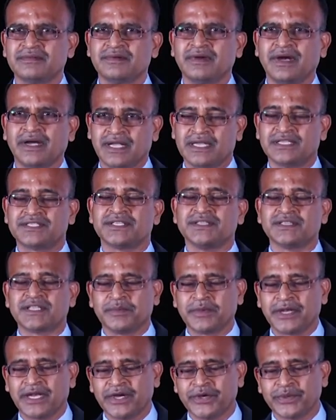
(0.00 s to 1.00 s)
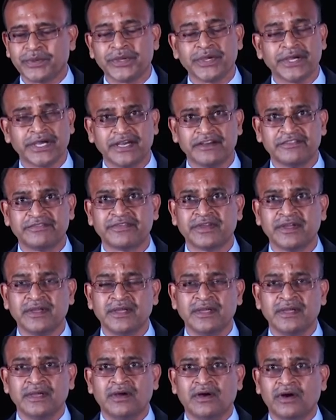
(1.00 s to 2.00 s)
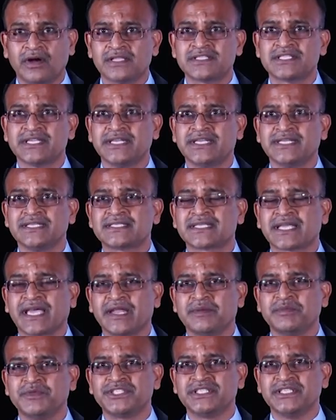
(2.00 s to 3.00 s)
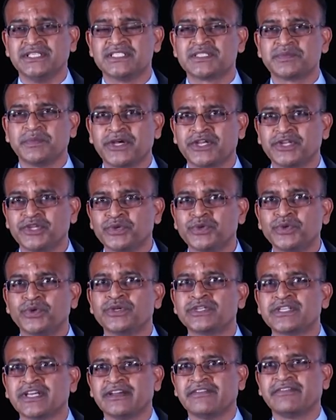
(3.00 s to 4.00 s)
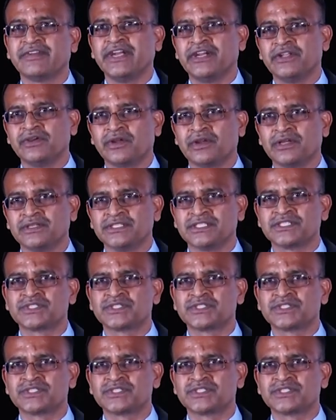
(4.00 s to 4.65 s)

at least in Tamil Nadu, you have all CT scan machines, but you don't have radiologists.